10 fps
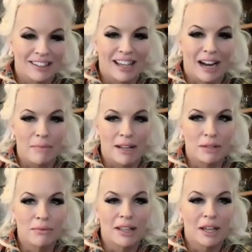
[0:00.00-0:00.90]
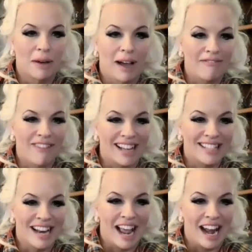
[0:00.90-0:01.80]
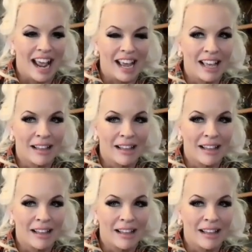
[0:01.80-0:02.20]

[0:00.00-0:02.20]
look at it. But it's really quite fascinating.